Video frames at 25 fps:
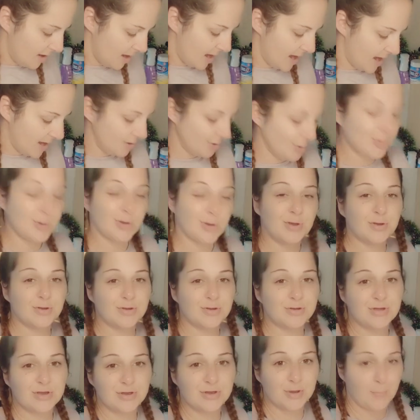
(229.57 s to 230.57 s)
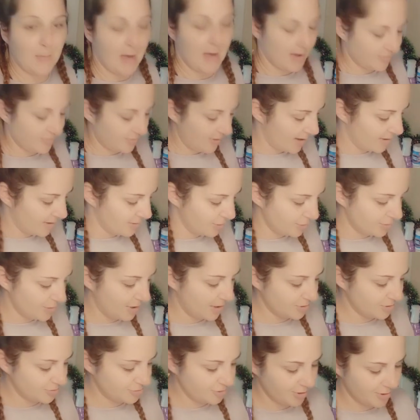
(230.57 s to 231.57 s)
And you can use it in your mouth and your
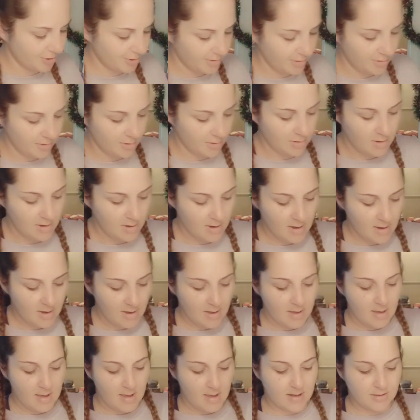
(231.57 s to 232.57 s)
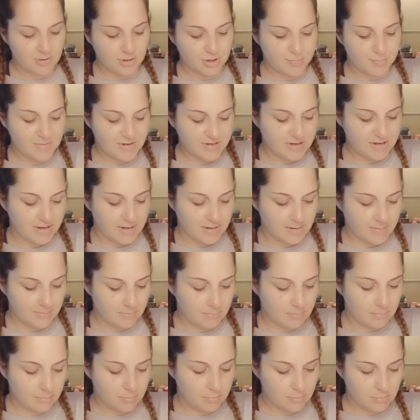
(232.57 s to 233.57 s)
denture. And it's minty.
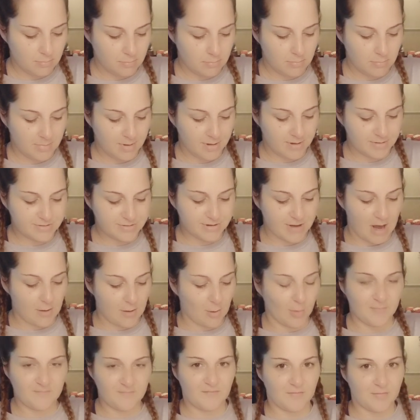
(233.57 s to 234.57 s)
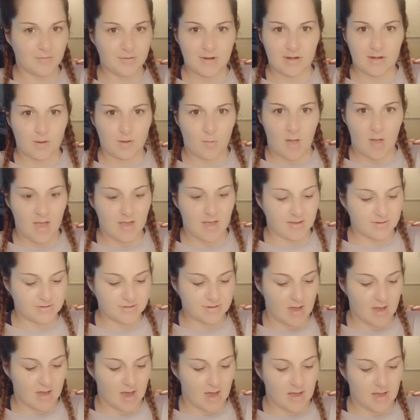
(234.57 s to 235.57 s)
It's not harmful in any way. It's
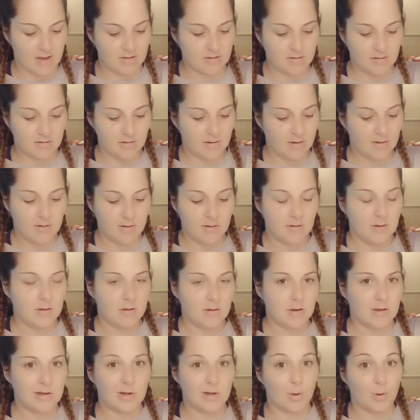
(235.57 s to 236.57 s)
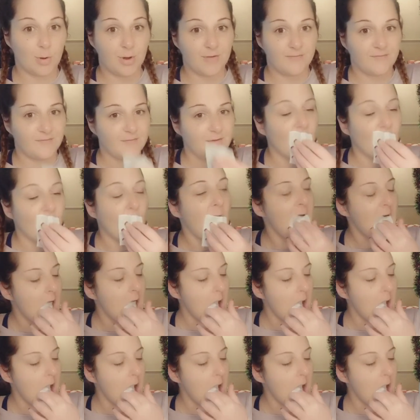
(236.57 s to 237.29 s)
got, you know, good for you.